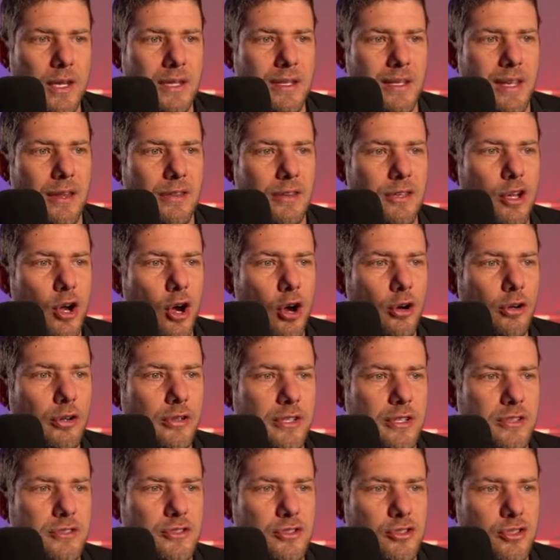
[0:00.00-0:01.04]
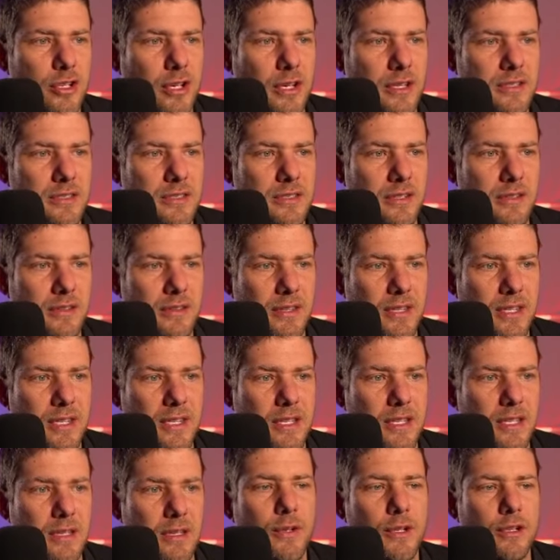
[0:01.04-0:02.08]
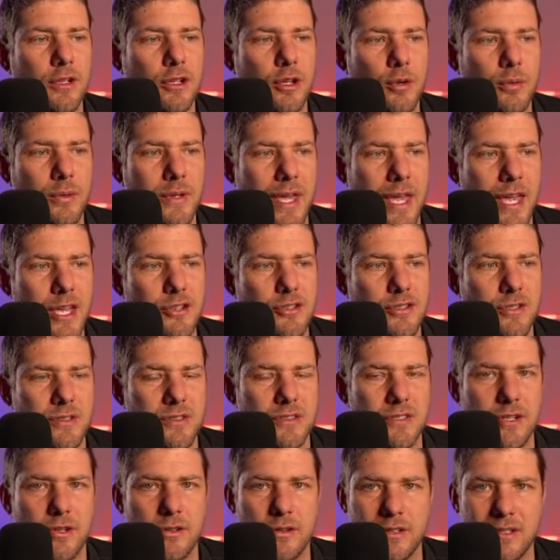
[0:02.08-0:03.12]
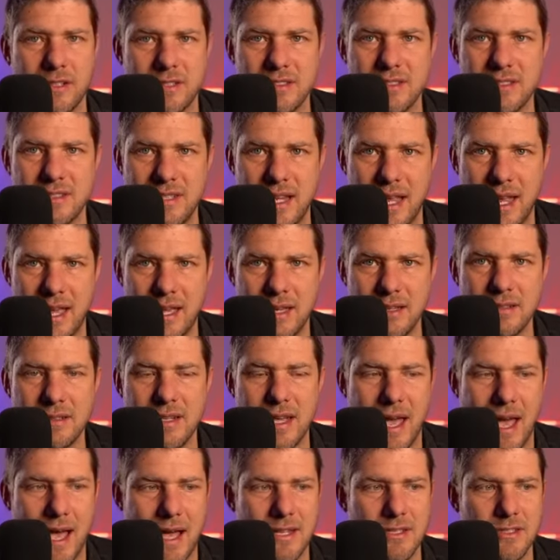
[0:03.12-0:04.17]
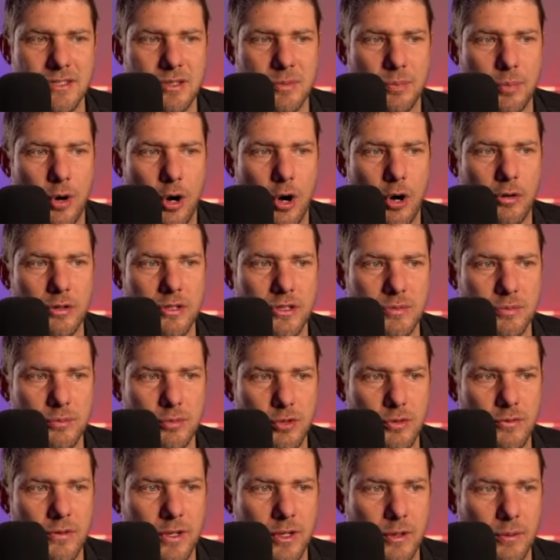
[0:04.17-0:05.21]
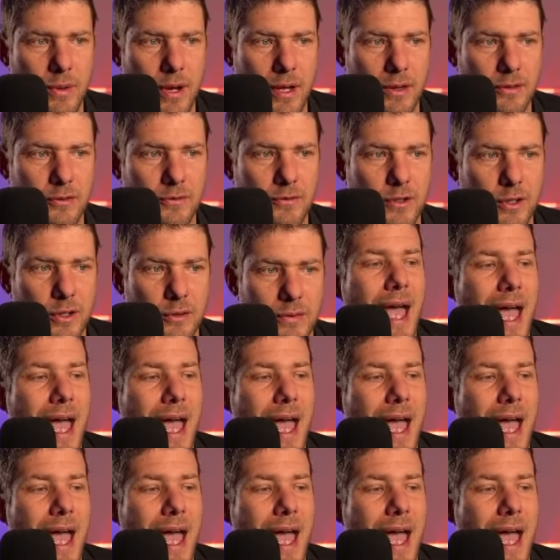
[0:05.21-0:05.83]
Now, the arc is just the locations they're going to stand as the ball is moving around the field.